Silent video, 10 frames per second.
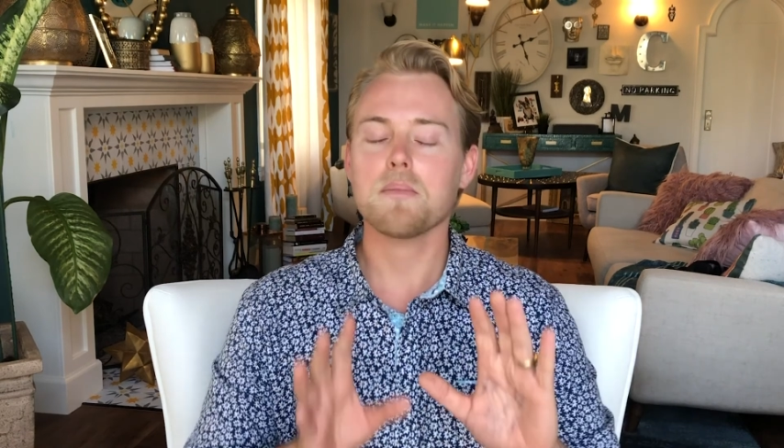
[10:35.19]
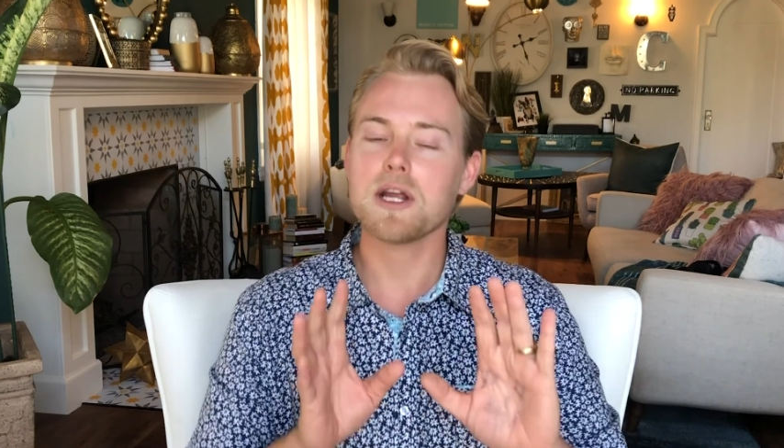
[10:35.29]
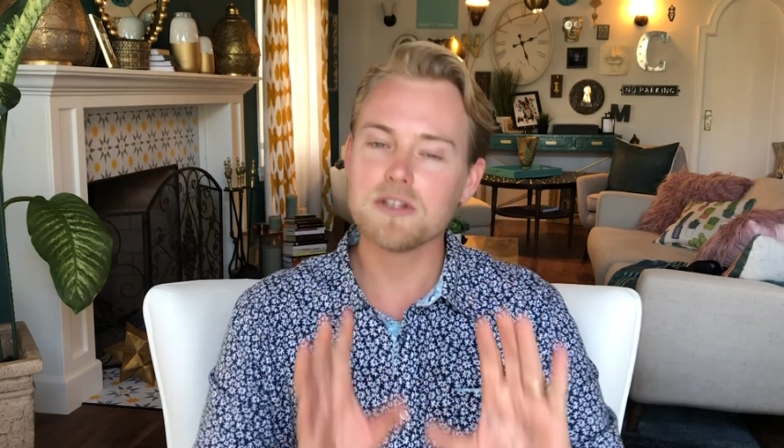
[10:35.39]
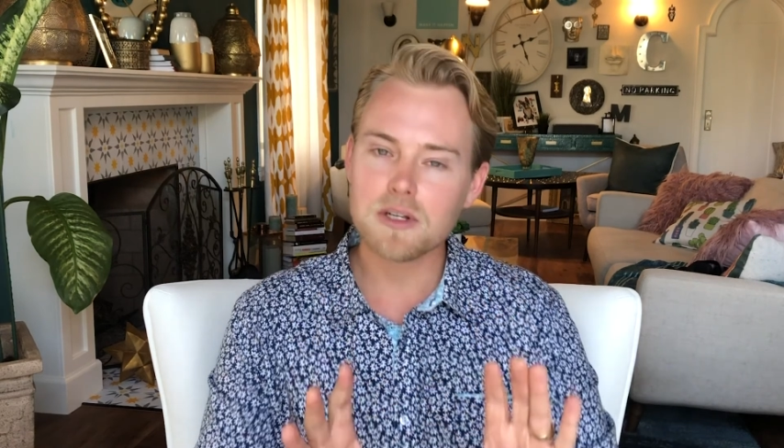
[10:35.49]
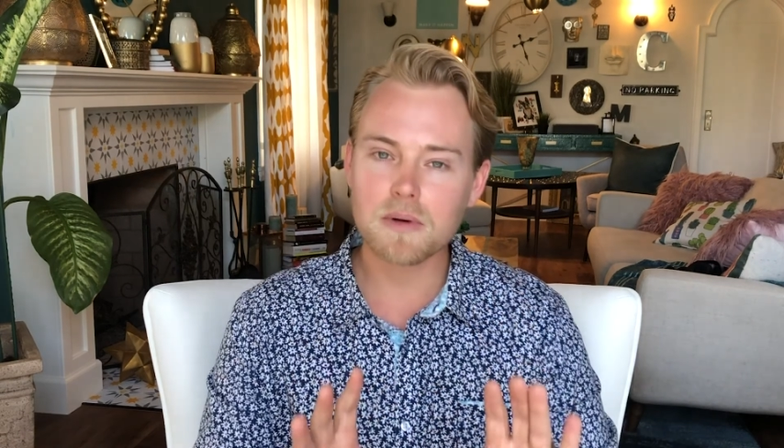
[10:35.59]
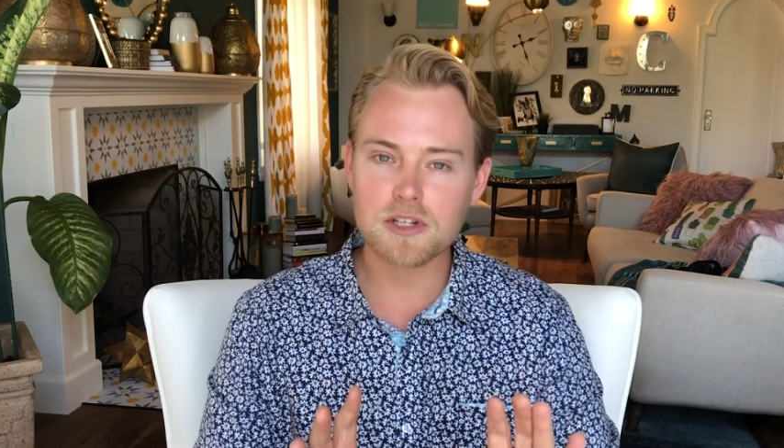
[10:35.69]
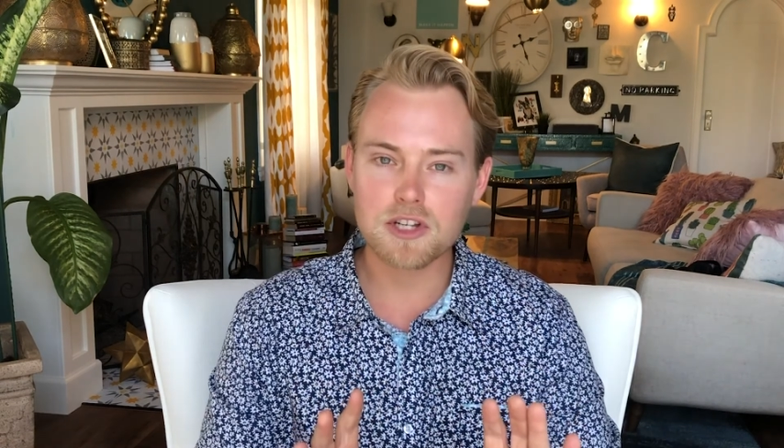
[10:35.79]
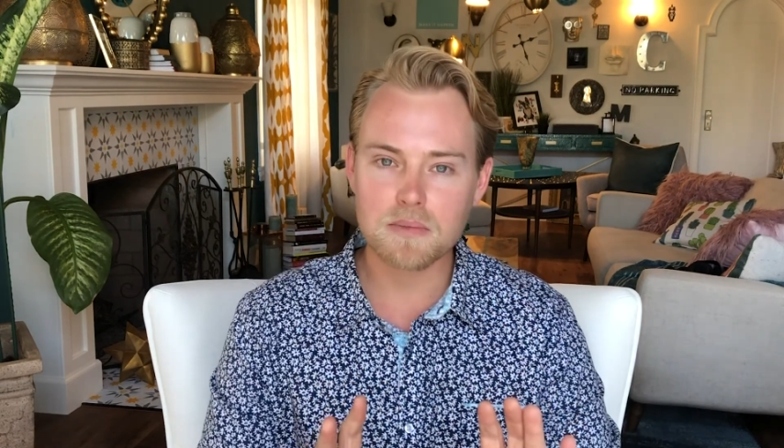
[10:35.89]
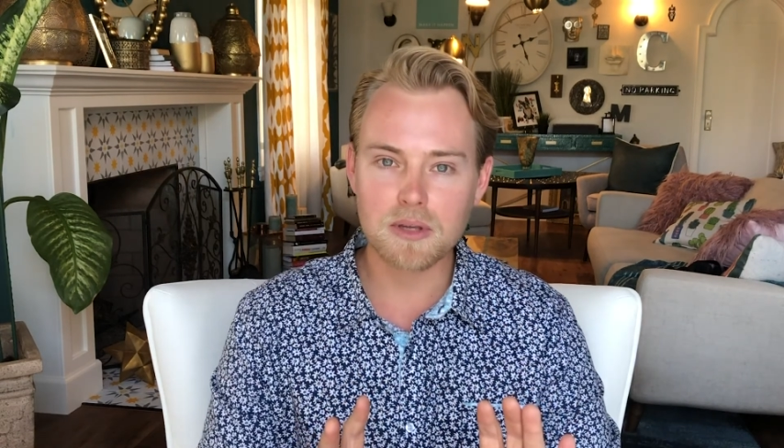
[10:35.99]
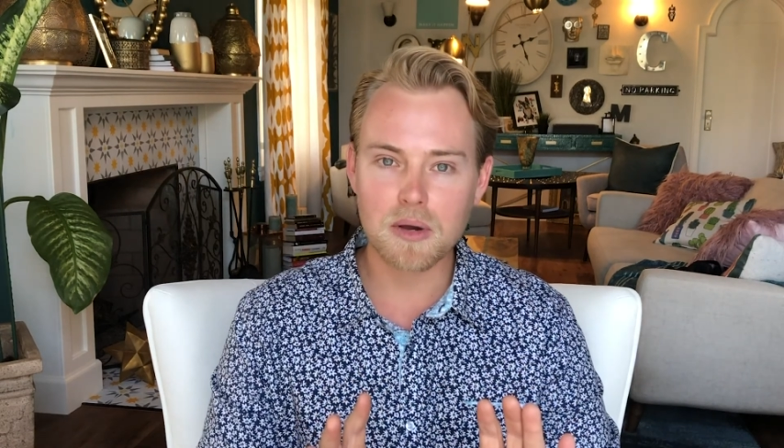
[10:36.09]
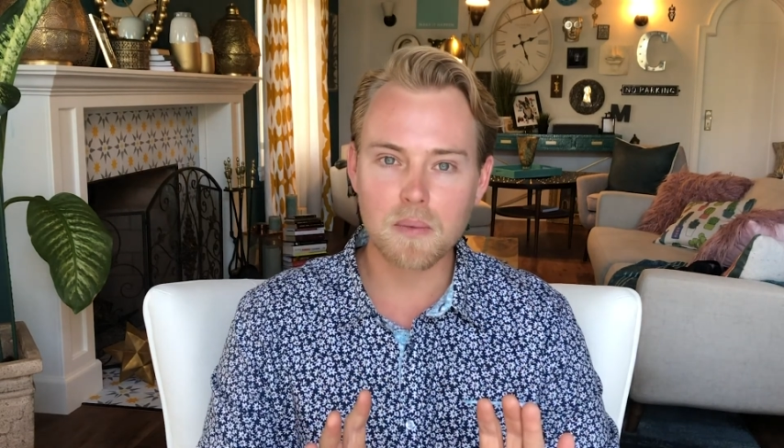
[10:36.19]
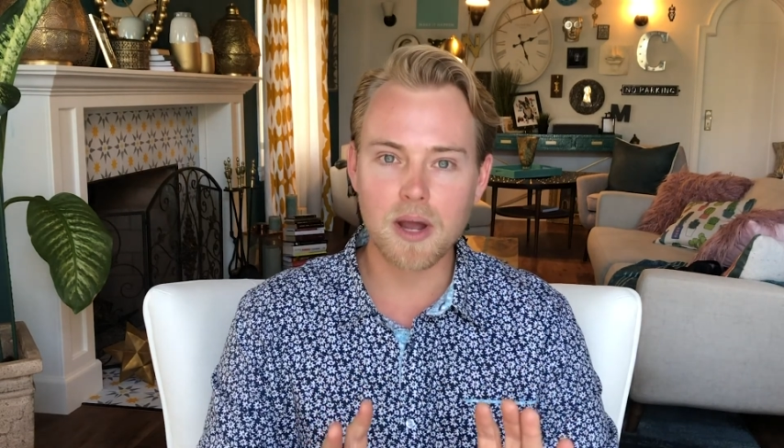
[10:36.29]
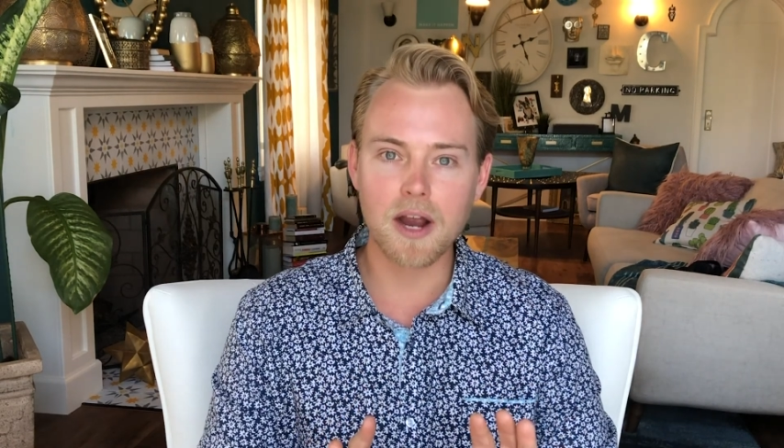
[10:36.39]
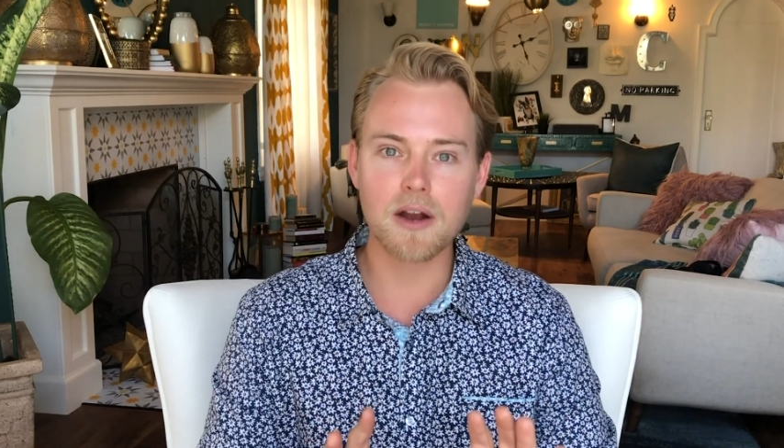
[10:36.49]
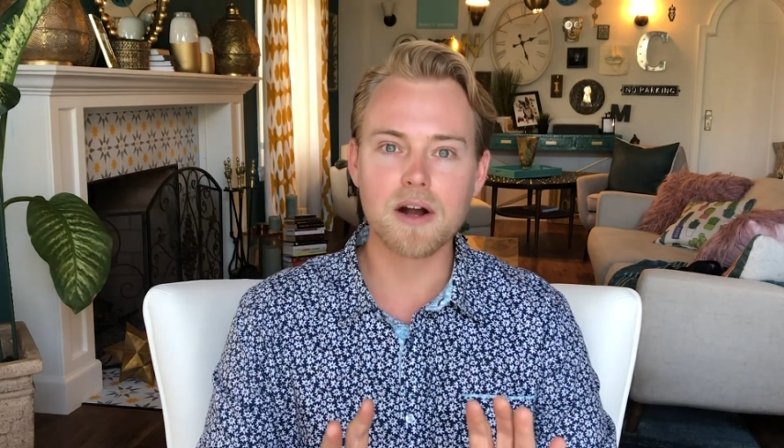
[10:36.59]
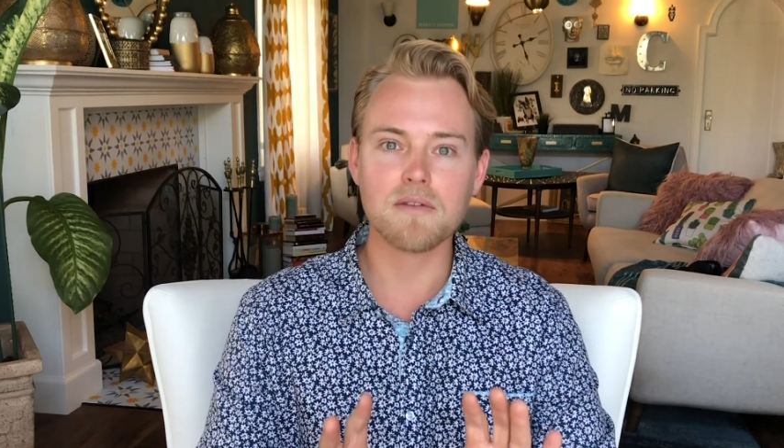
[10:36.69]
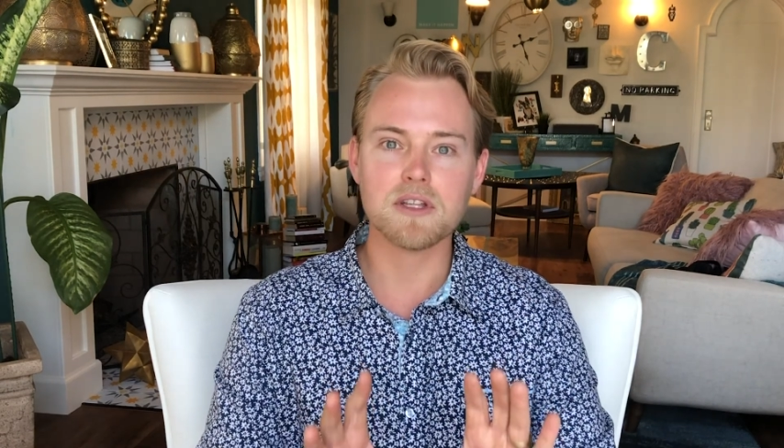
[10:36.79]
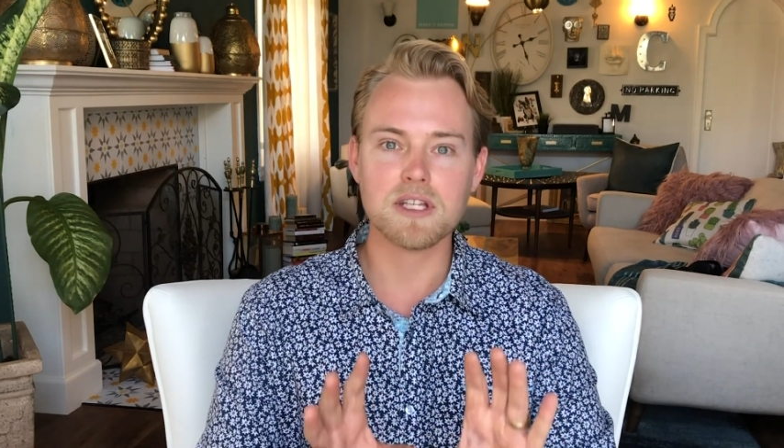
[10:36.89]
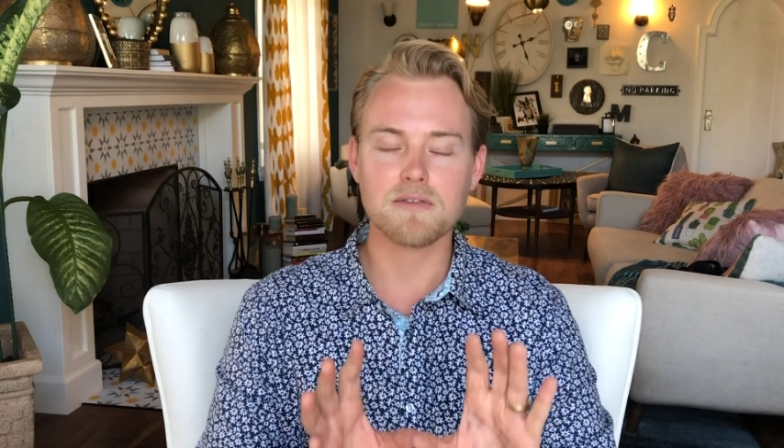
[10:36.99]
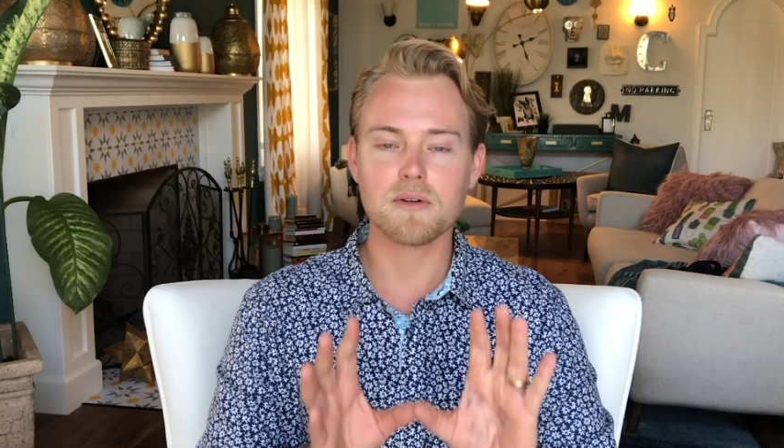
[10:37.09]
but I do want you to be aware of
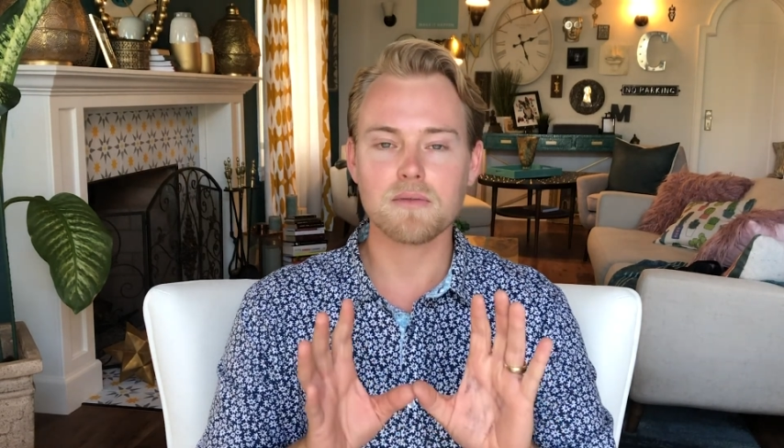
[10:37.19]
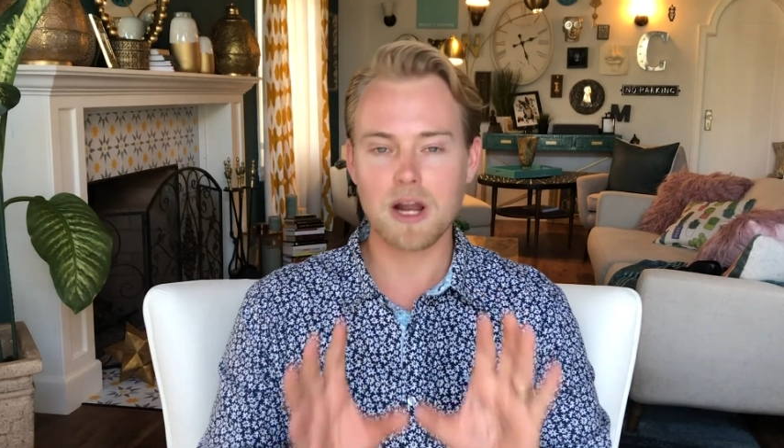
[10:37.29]
the different